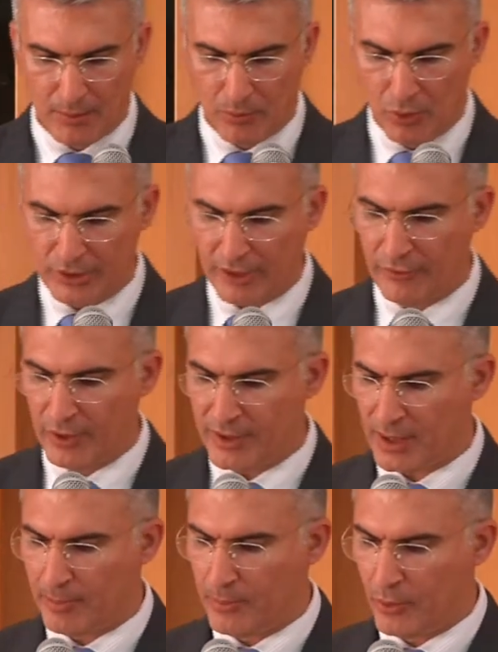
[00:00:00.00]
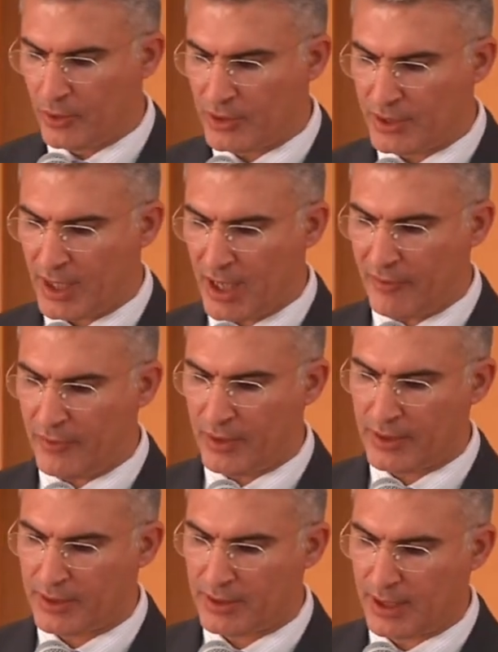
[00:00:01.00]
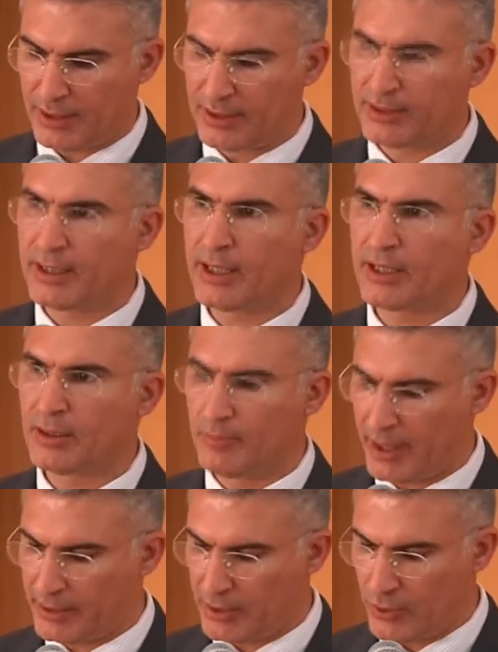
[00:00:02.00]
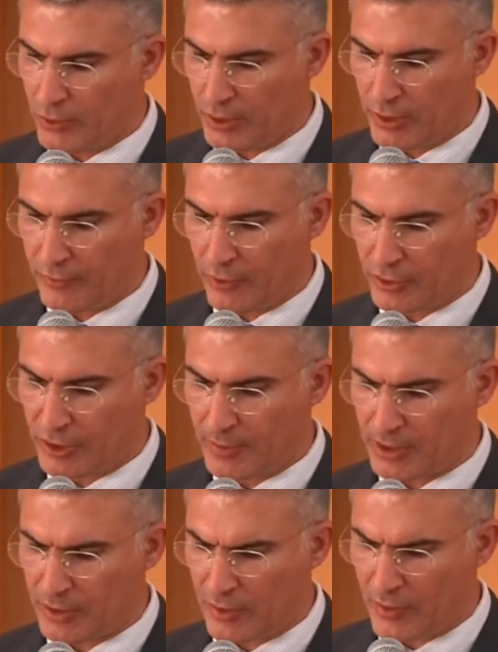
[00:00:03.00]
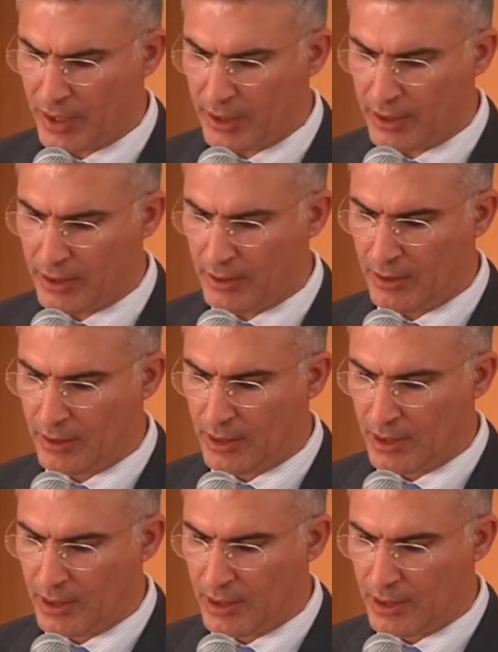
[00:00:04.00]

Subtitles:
Malta fully supports the efforts undertaken by the Union for the Mediterranean